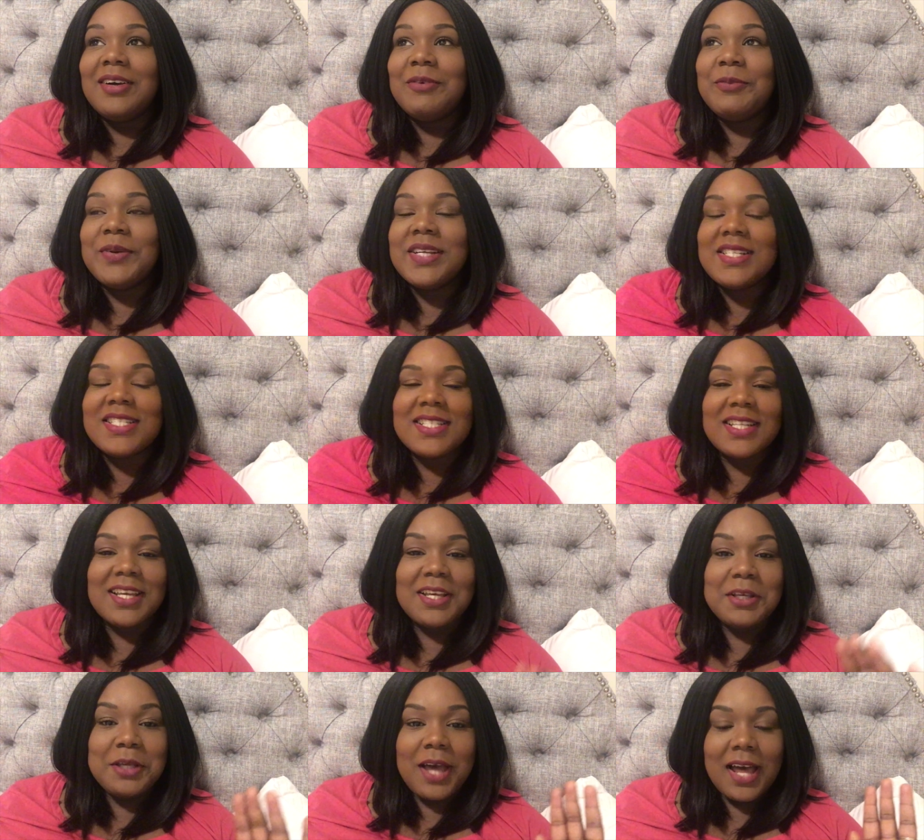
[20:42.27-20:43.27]
which
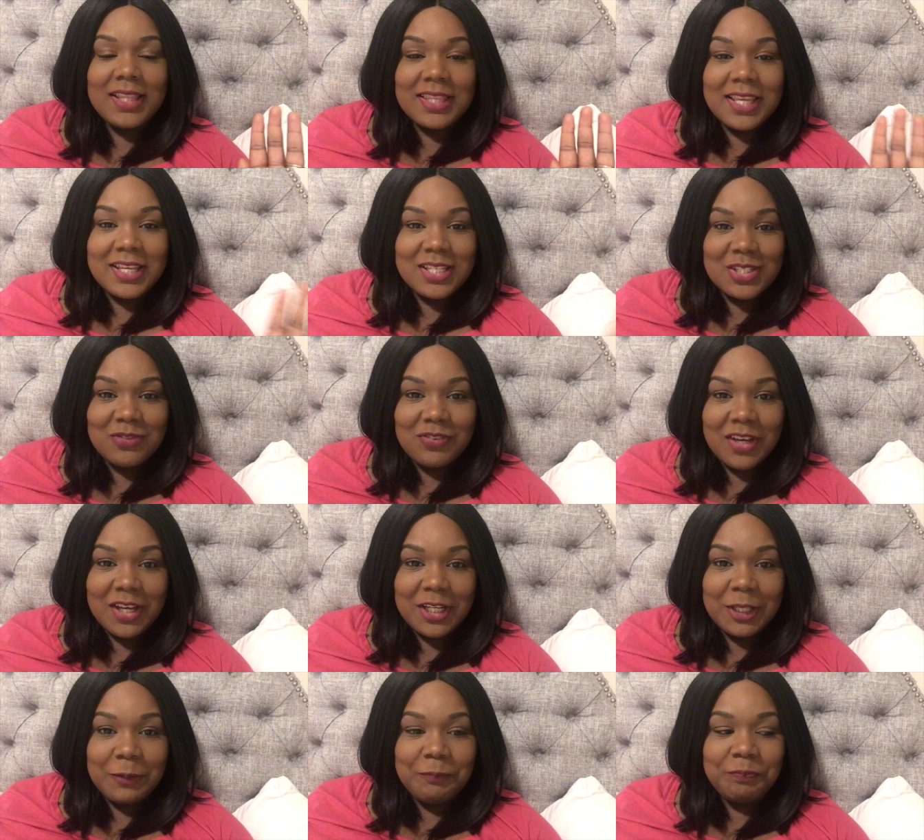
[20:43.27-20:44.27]
I think is
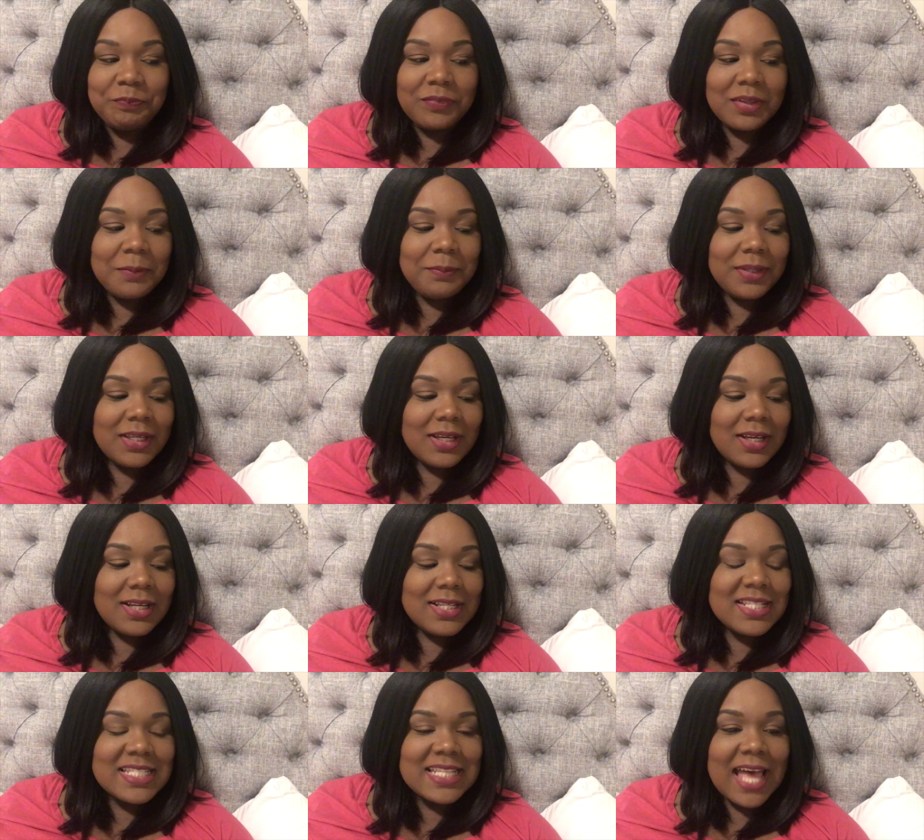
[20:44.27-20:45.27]
funny
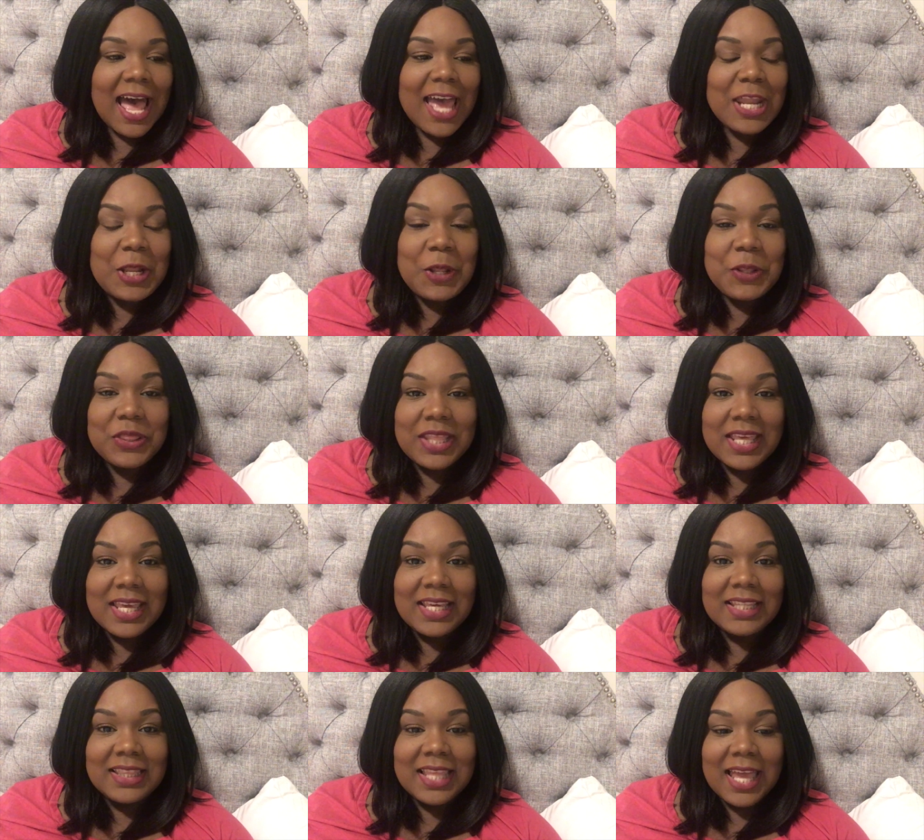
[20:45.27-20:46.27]
because I don't
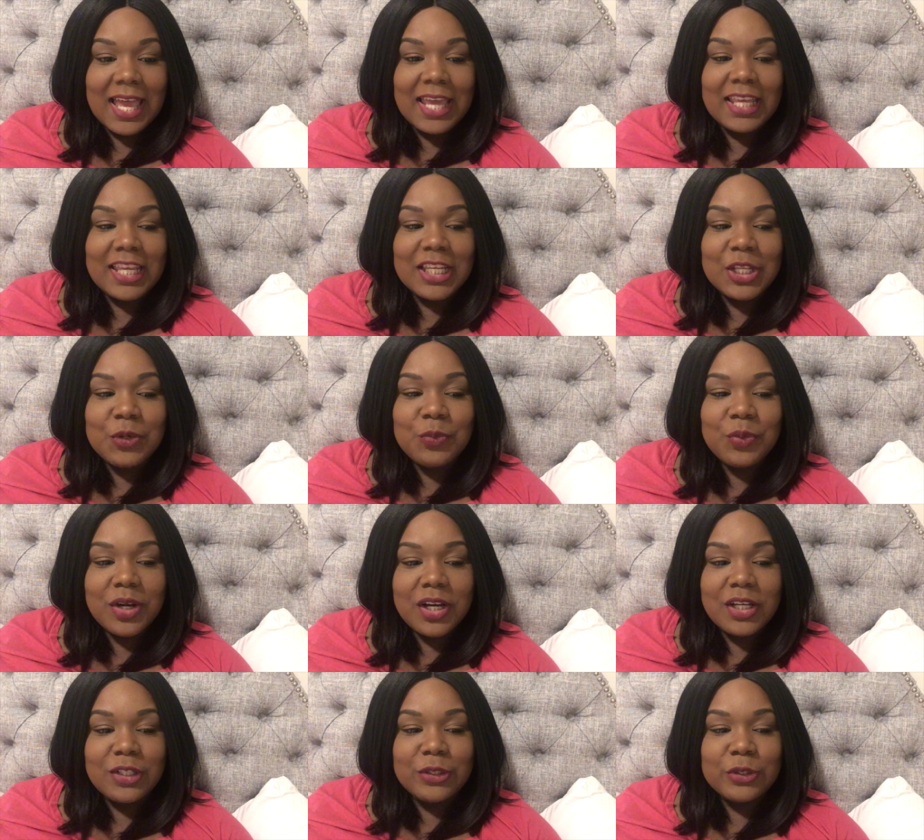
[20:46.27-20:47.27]
think that
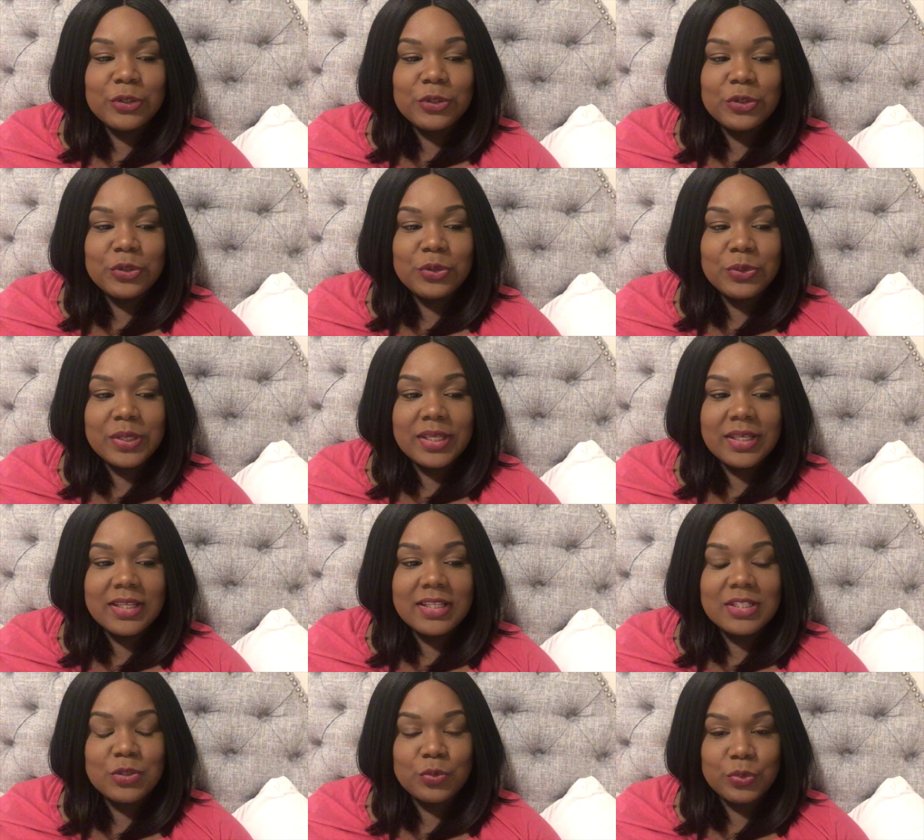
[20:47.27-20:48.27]
anyone who
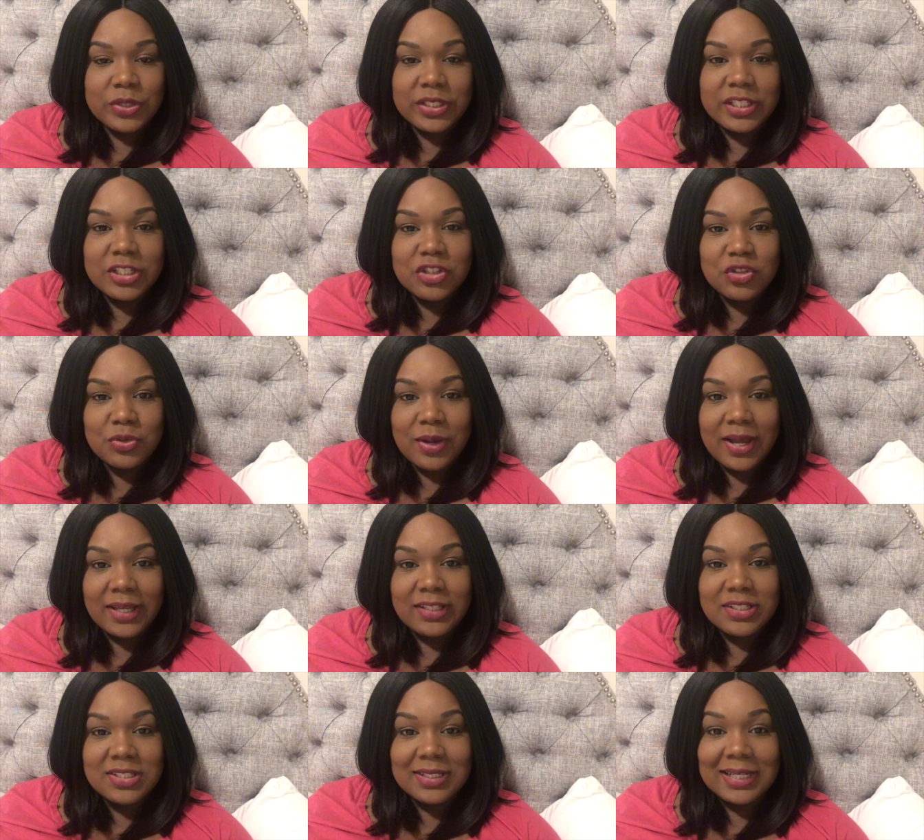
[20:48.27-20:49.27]
is really
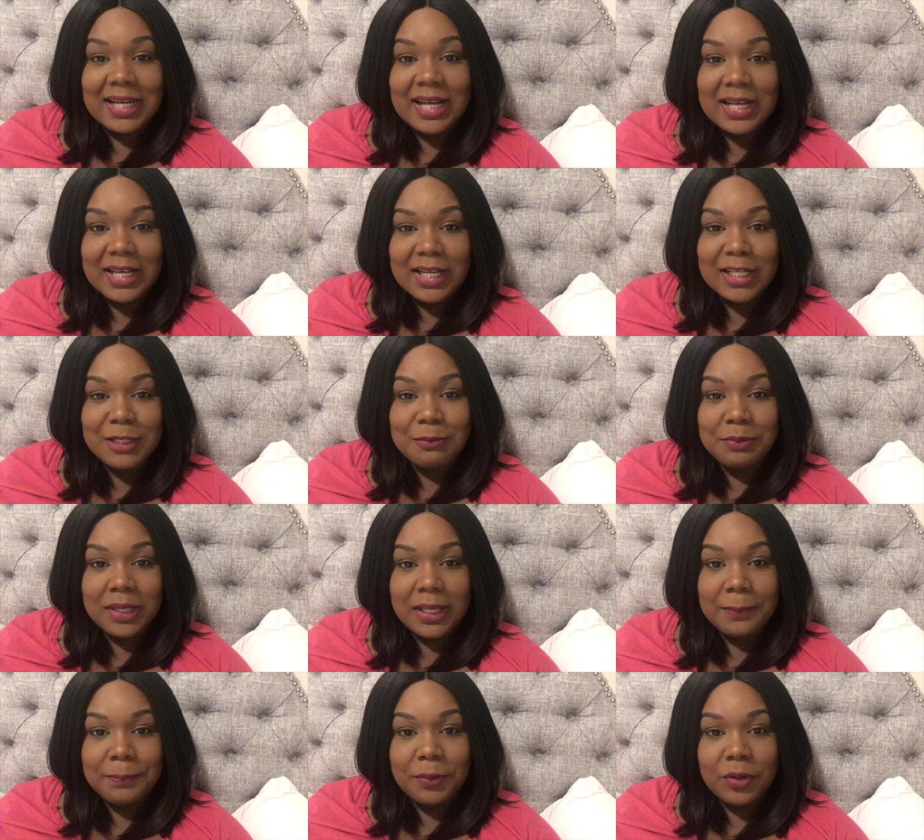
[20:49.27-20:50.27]
trying to con
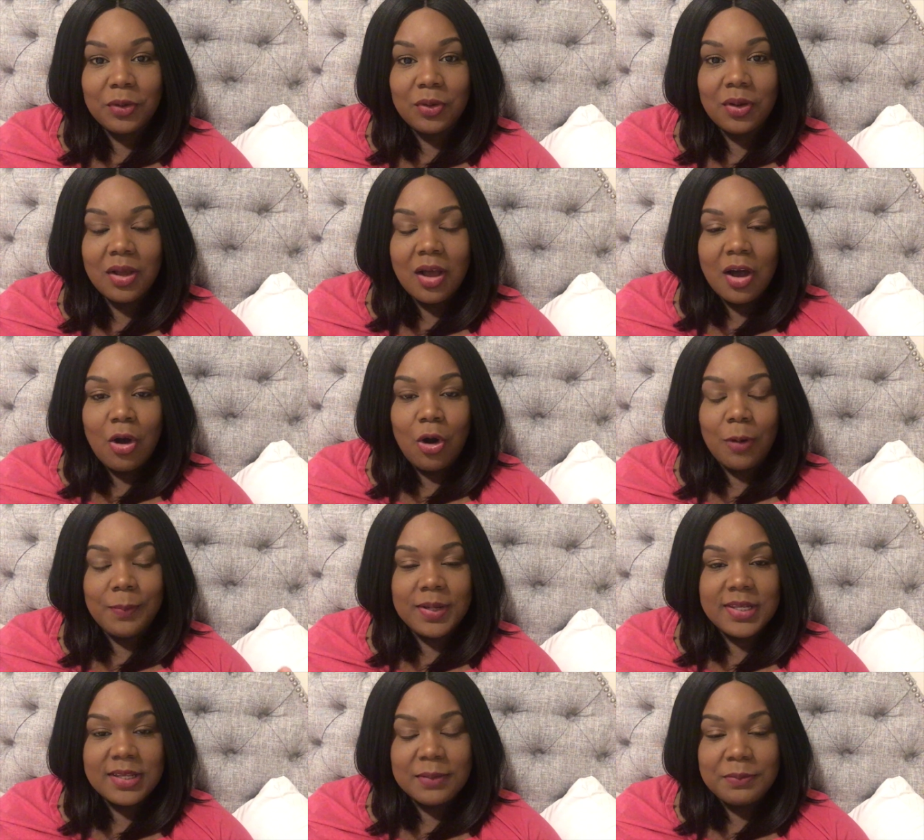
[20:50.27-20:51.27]
people or
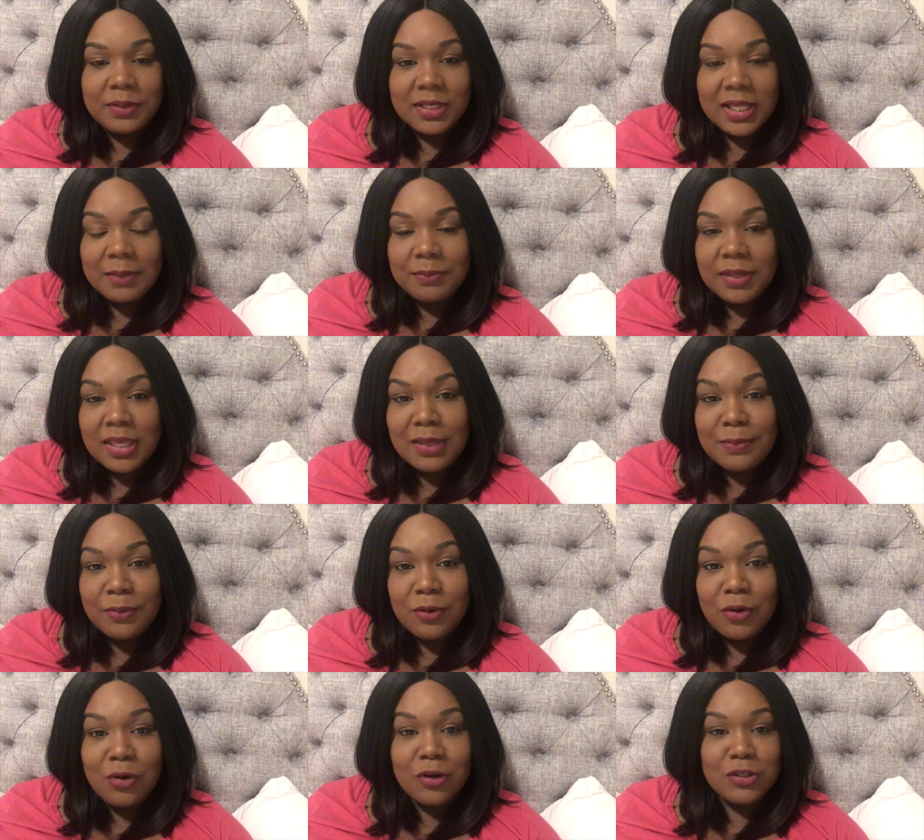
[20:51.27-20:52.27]
manipulate people
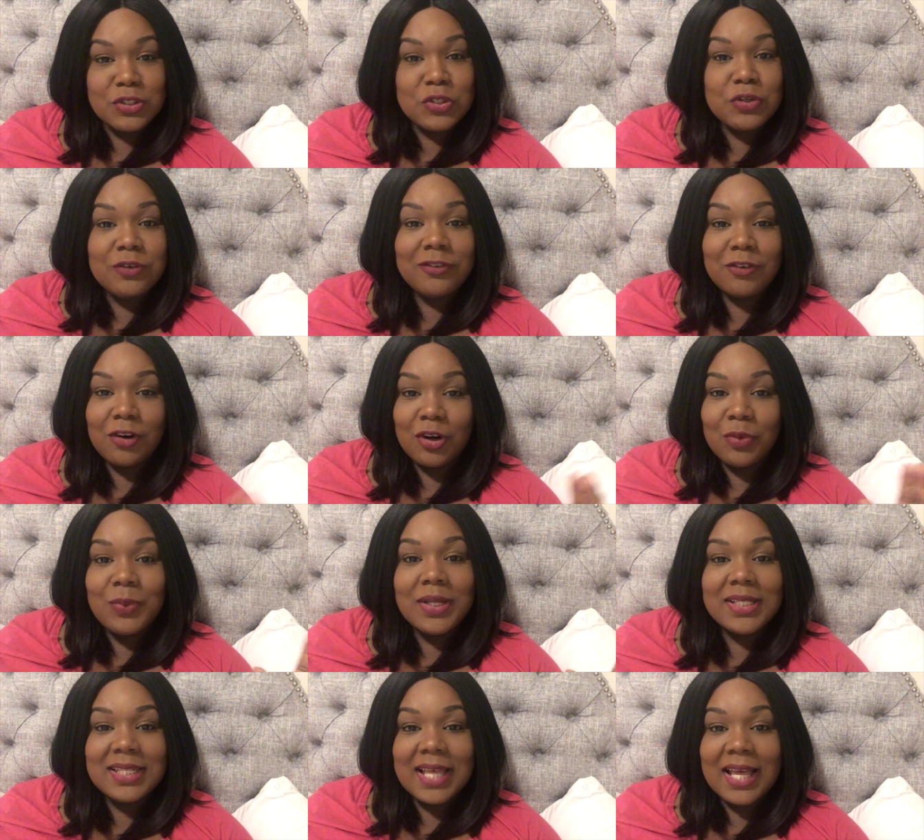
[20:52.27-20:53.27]
or do
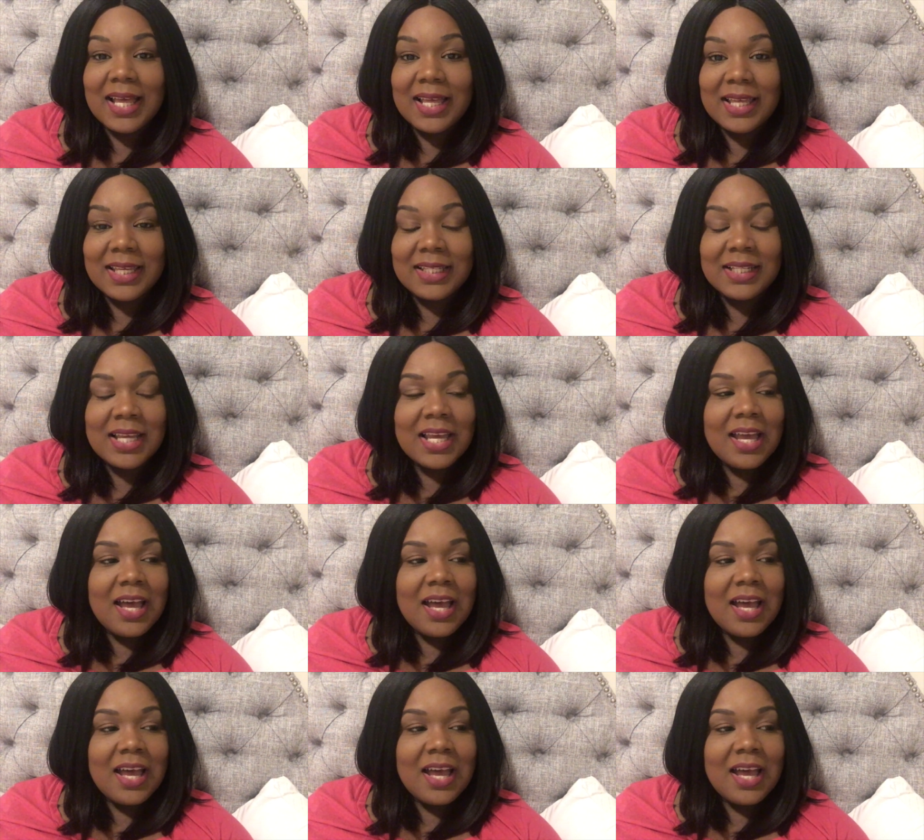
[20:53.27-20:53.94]
419,